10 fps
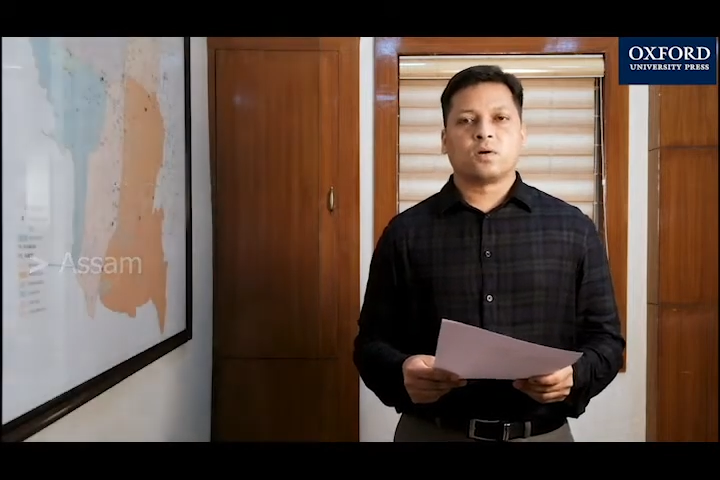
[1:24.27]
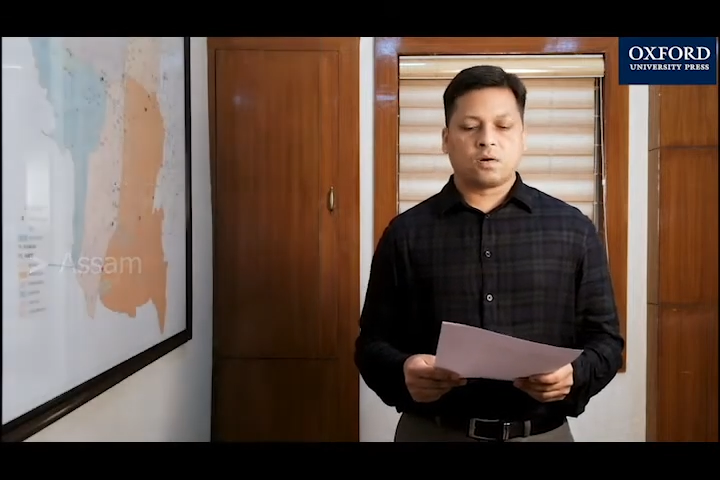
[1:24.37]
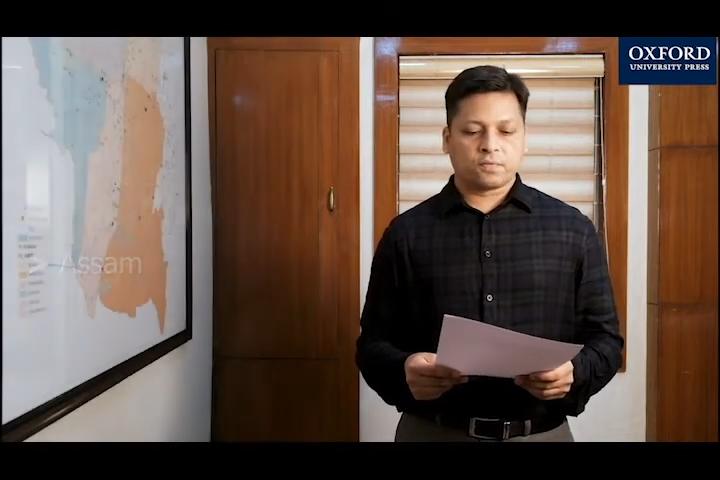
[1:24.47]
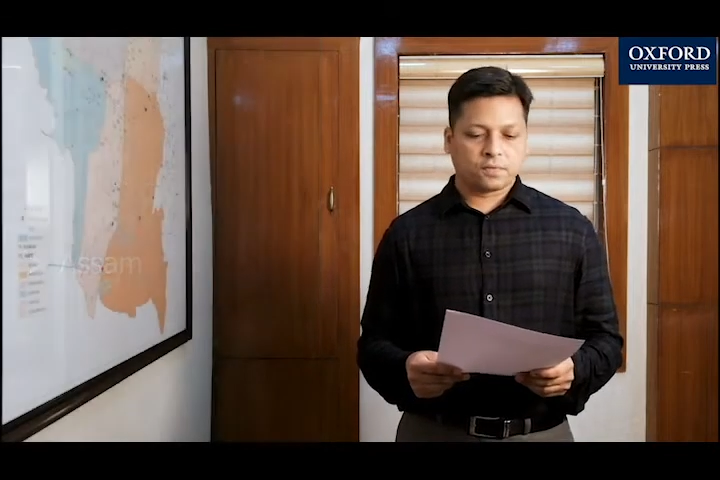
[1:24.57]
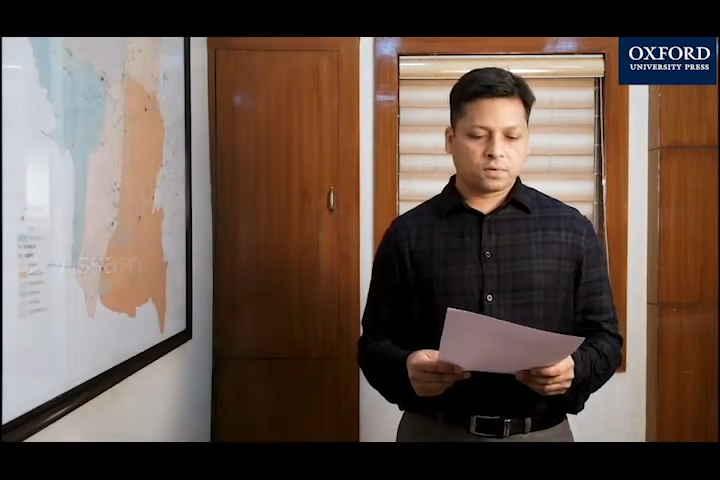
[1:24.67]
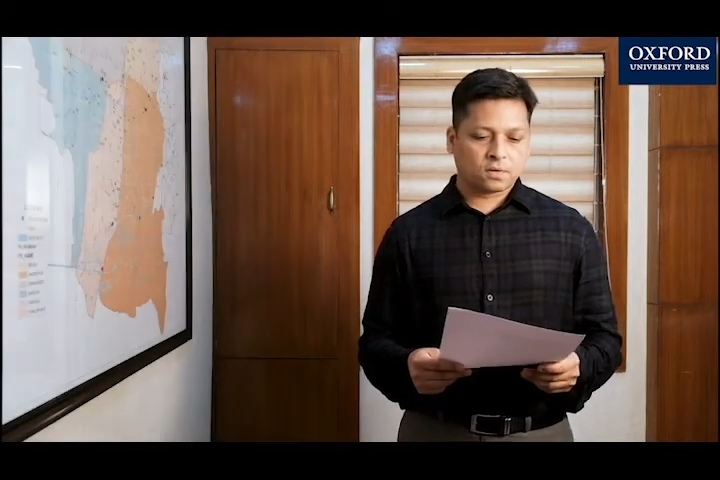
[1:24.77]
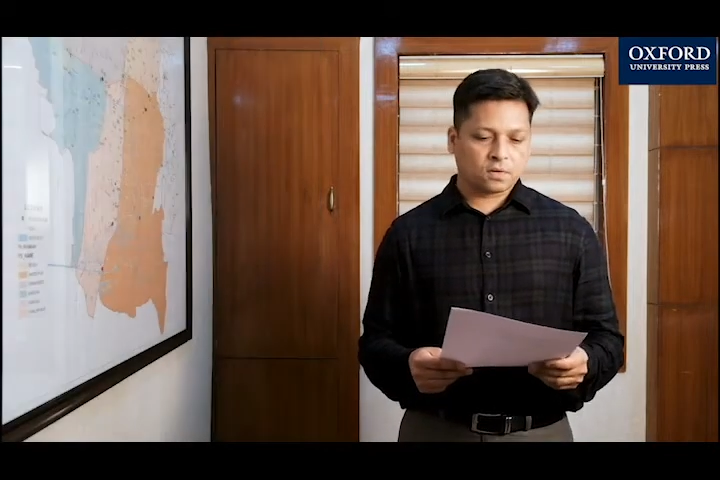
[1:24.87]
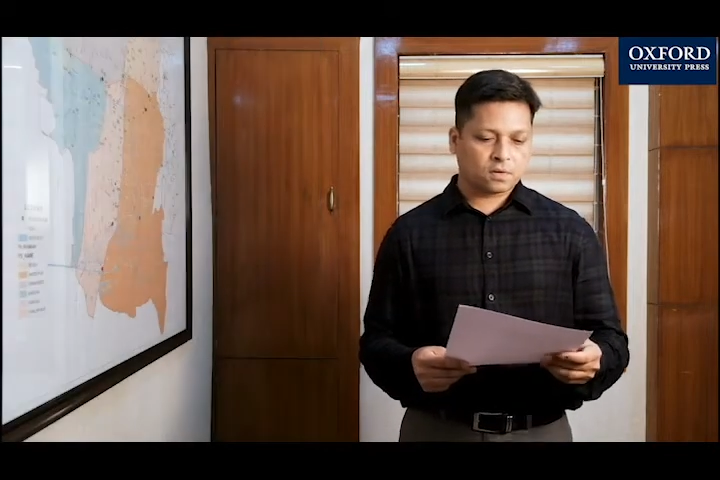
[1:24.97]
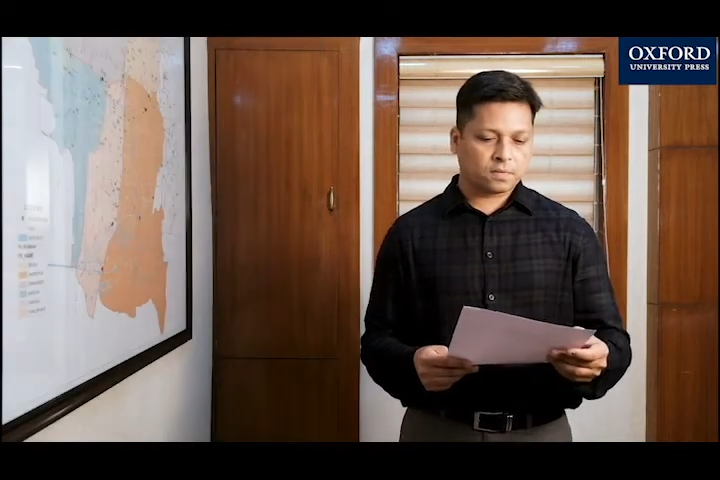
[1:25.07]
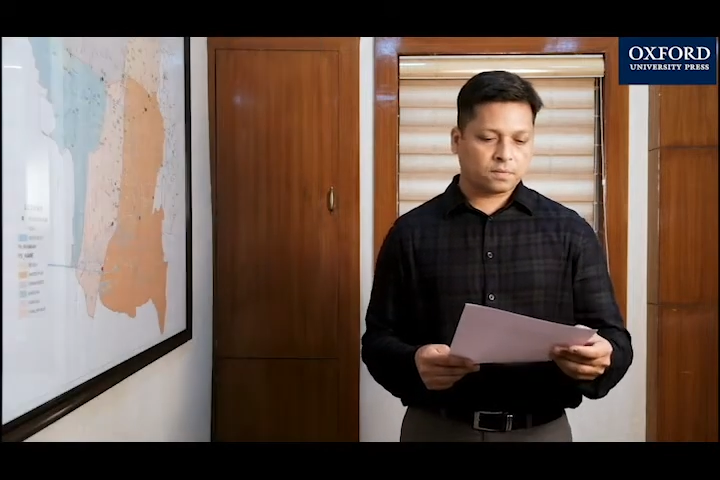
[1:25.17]
of
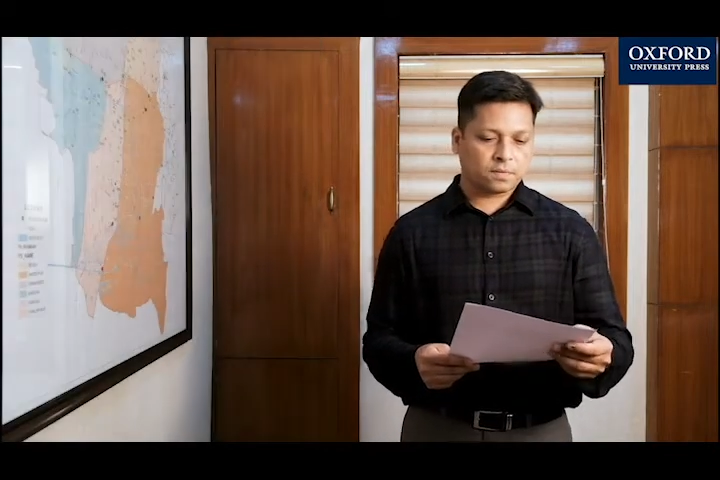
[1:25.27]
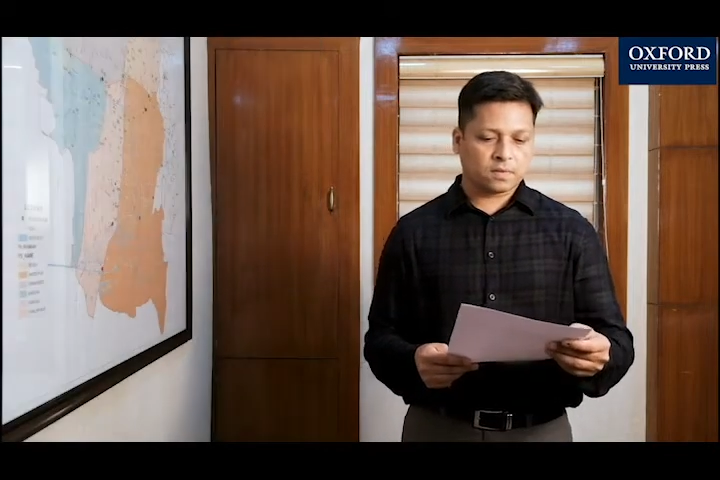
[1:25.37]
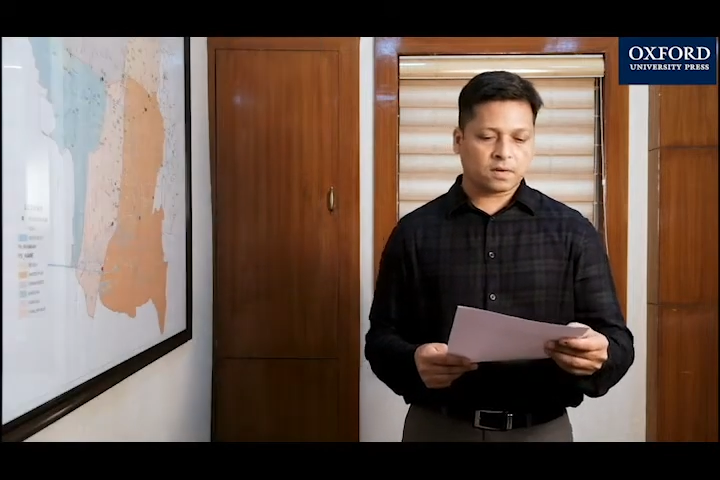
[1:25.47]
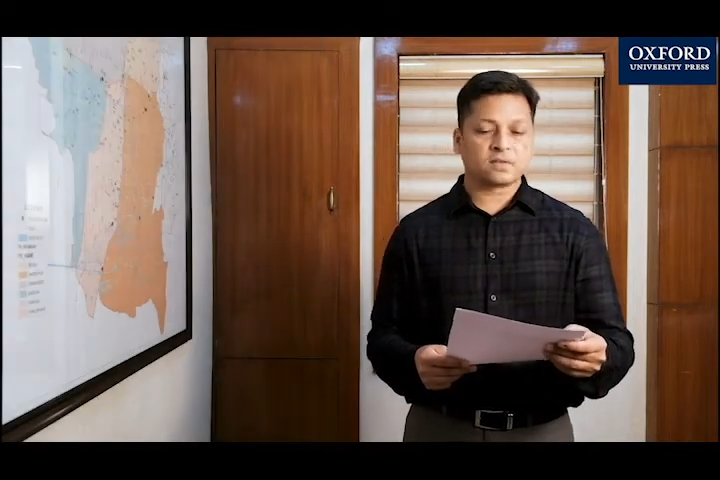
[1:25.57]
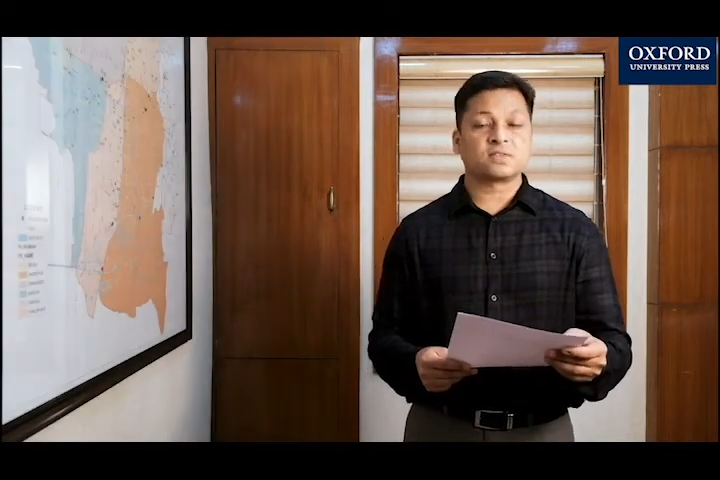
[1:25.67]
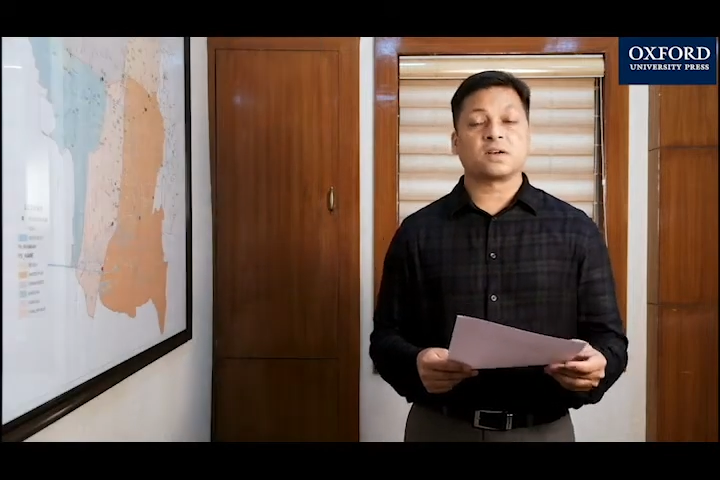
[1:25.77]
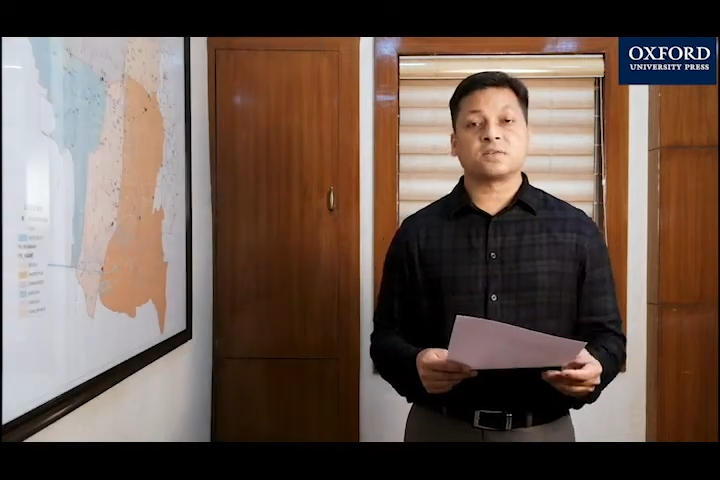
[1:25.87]
the National